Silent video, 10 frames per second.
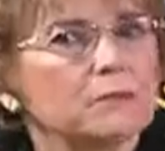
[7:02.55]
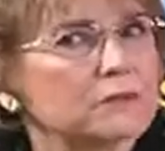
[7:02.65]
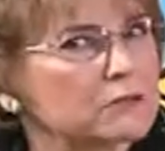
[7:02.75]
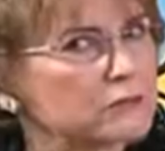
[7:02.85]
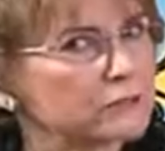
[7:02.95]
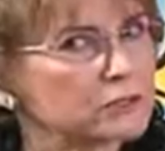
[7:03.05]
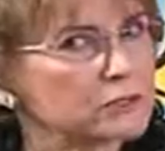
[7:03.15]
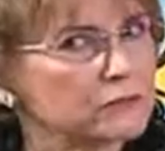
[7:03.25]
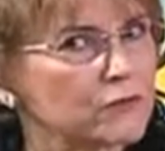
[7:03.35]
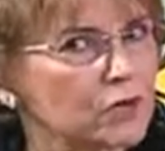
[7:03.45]
Because first
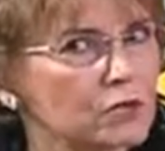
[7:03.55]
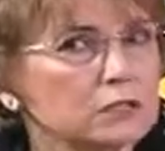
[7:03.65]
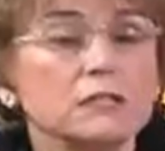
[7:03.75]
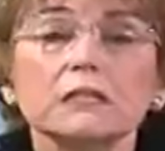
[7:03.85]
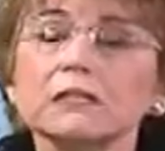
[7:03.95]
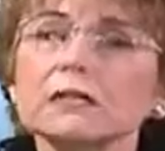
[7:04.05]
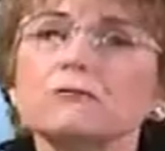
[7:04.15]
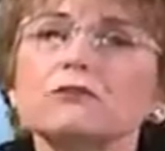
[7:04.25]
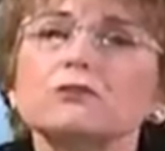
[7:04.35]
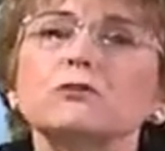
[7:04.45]
of all, if
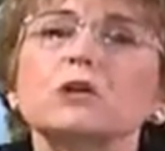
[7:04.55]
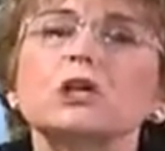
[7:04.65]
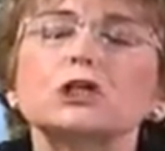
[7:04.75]
you